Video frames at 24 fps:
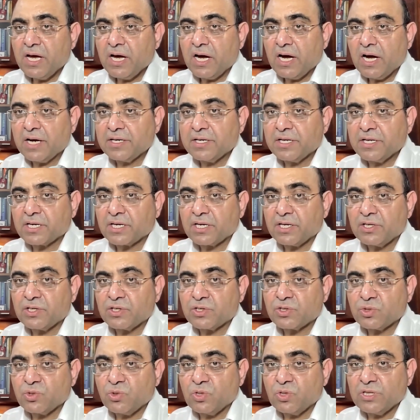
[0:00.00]
under
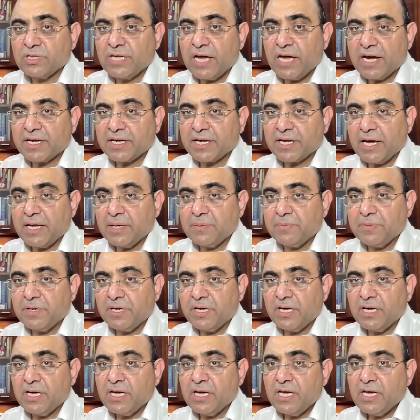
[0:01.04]
control that can
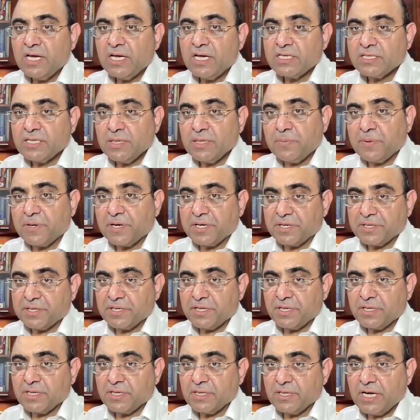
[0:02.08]
be
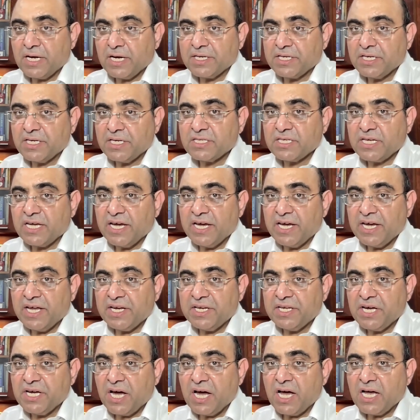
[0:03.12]
separated. That is,
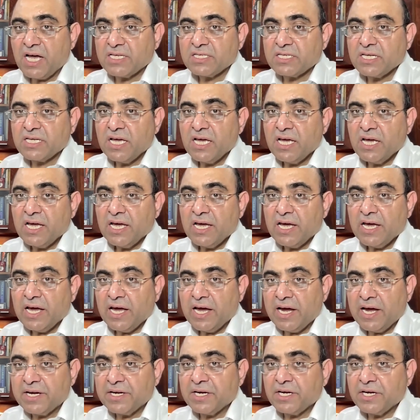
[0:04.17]
areas
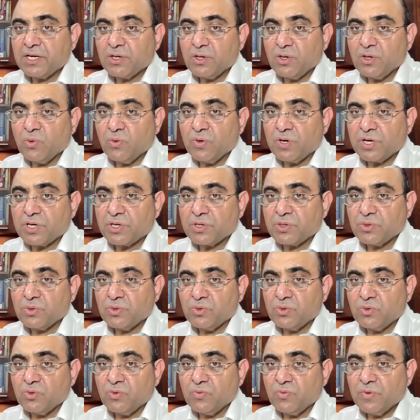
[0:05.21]
handed over
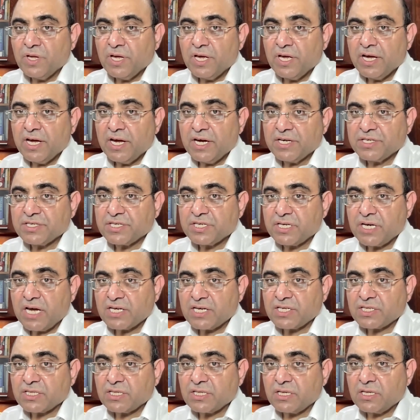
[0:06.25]
to
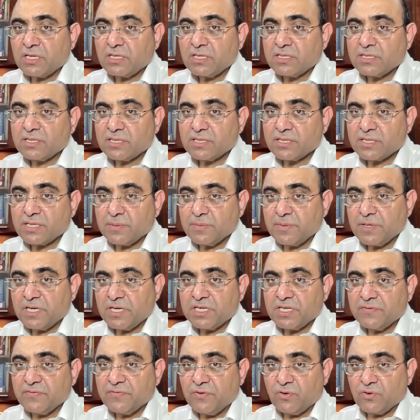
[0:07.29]
international
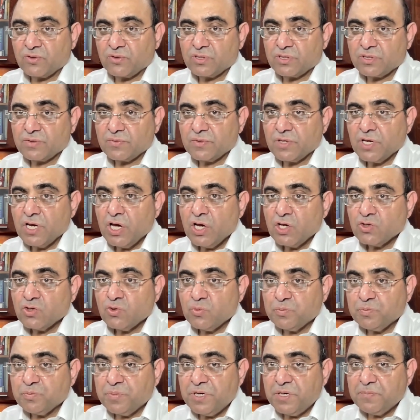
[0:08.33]
stability force. So
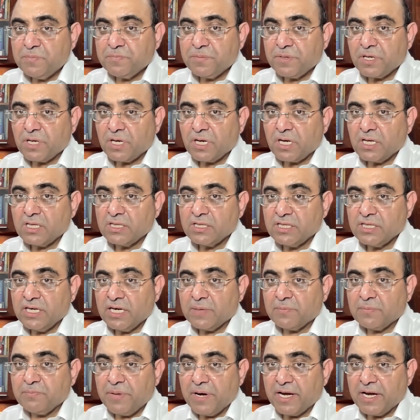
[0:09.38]
people there
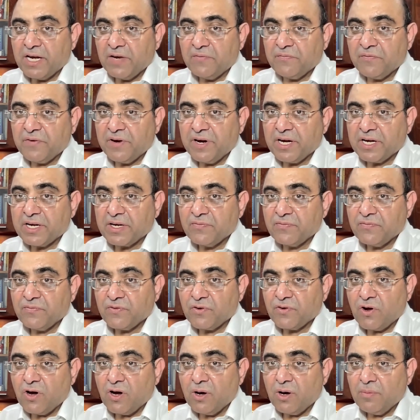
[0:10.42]
benefit
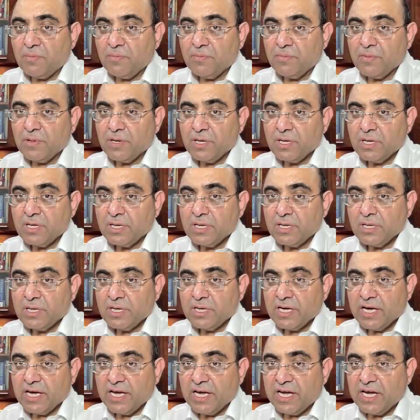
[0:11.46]
from
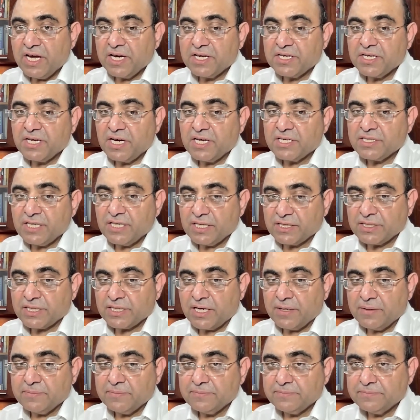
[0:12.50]
aid, etc.